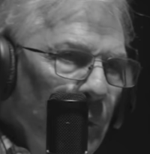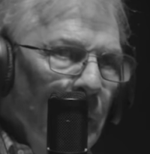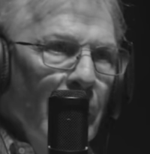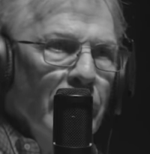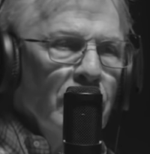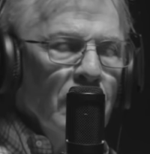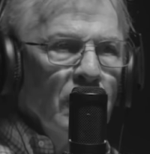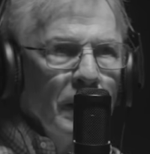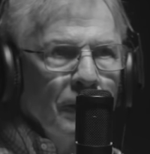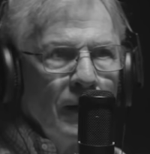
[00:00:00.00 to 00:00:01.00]
the guys are
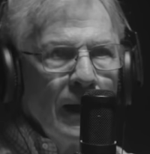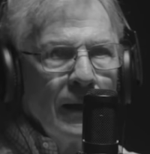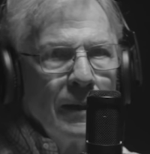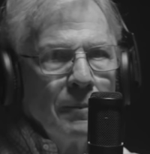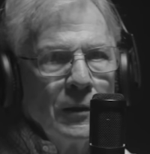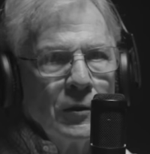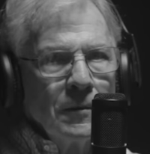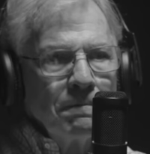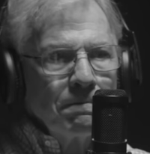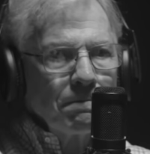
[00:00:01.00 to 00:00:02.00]
going to be flying that
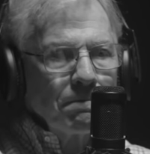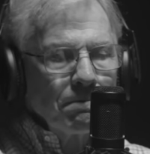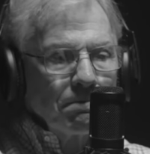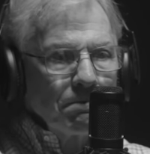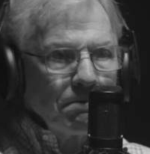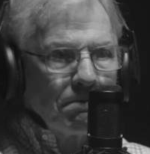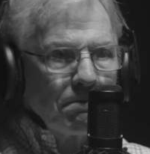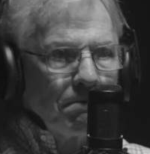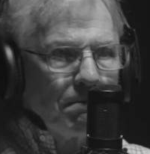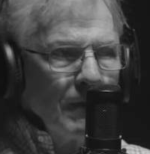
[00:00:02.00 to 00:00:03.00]
mission,
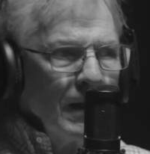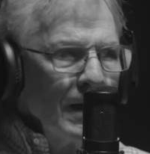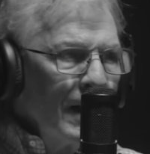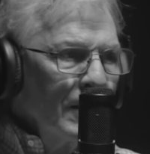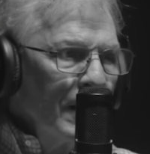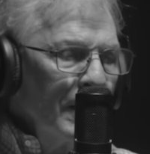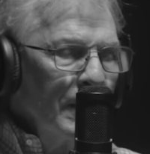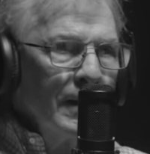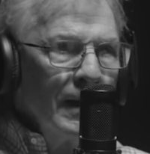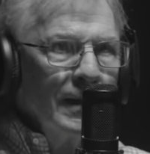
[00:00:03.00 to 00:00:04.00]
and I'd say,
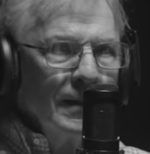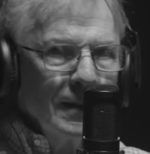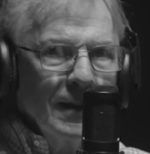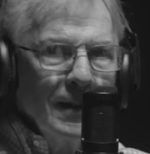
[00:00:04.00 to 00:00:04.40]
okay,